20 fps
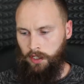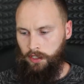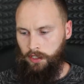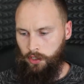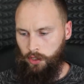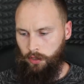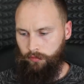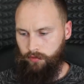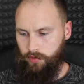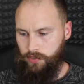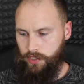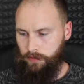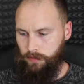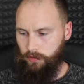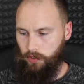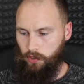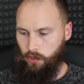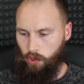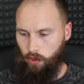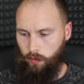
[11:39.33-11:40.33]
You have received
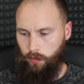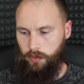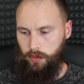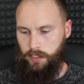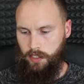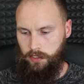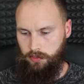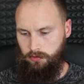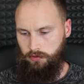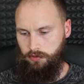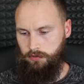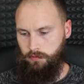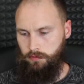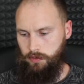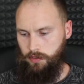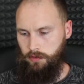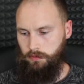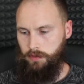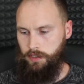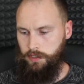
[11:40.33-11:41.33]
a normal testosterone
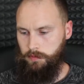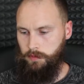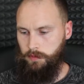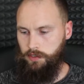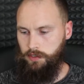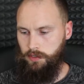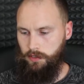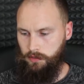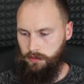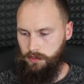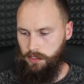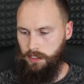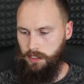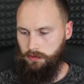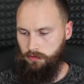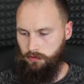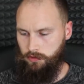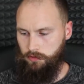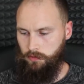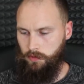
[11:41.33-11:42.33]
result. This means that your
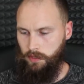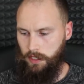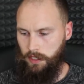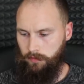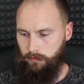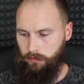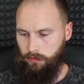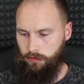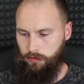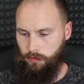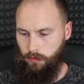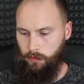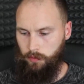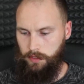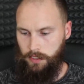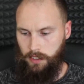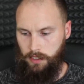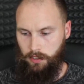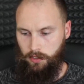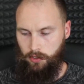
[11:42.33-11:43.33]
testosterone levels were
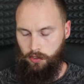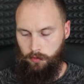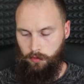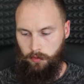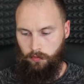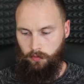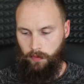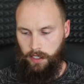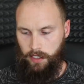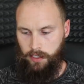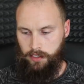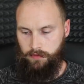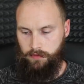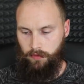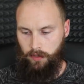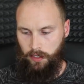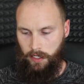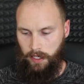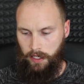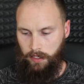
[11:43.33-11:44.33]
within the normal range
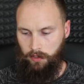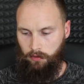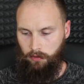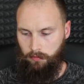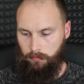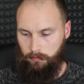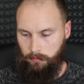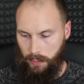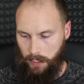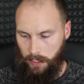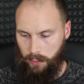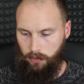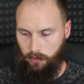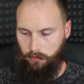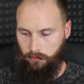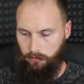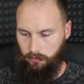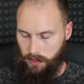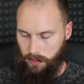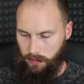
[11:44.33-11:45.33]
for an adult
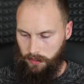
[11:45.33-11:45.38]
male.